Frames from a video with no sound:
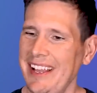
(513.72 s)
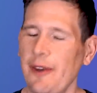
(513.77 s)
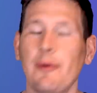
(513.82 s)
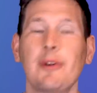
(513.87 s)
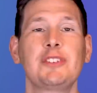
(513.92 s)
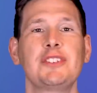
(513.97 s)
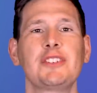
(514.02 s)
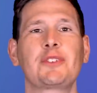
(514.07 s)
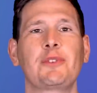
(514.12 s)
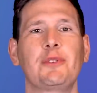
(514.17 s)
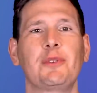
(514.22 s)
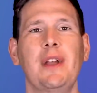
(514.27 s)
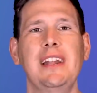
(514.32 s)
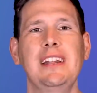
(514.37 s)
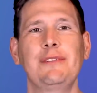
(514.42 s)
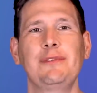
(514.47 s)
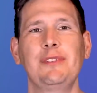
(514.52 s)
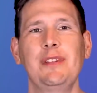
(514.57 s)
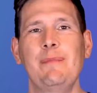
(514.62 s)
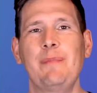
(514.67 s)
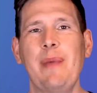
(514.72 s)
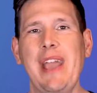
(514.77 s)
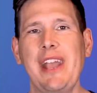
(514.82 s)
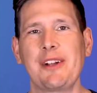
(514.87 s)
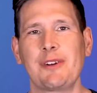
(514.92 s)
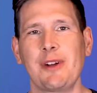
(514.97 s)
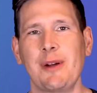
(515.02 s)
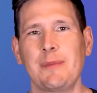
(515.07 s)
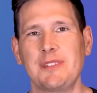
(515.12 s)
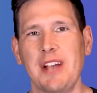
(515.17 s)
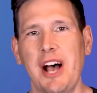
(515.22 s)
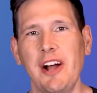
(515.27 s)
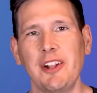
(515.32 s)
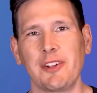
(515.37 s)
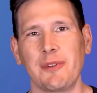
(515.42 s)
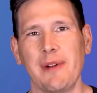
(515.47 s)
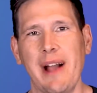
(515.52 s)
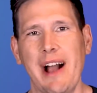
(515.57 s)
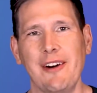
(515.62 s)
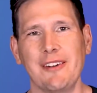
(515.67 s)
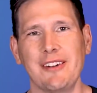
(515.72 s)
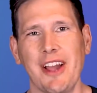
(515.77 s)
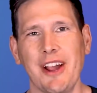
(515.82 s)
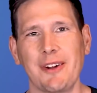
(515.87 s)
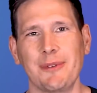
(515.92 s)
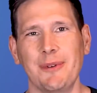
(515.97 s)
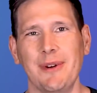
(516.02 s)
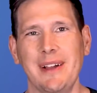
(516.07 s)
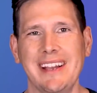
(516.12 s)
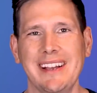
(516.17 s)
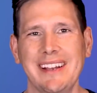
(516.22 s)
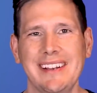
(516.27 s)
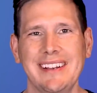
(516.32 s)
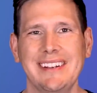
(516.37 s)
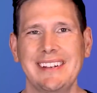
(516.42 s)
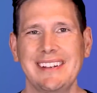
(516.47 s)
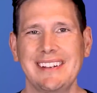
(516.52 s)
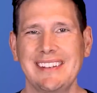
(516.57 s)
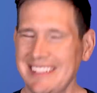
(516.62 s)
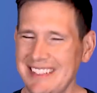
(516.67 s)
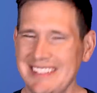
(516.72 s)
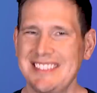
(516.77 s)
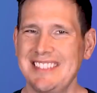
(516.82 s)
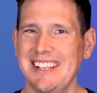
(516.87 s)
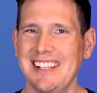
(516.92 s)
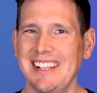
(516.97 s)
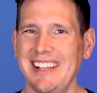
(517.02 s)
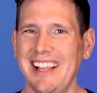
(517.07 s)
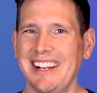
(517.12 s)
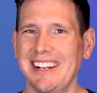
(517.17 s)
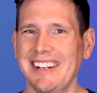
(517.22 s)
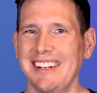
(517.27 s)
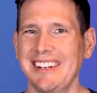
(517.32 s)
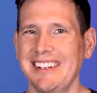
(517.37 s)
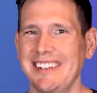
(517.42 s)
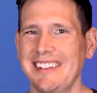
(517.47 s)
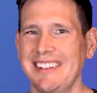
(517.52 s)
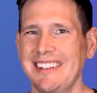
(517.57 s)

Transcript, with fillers: We're just creatively bankrupt all around, aren't we? See you later.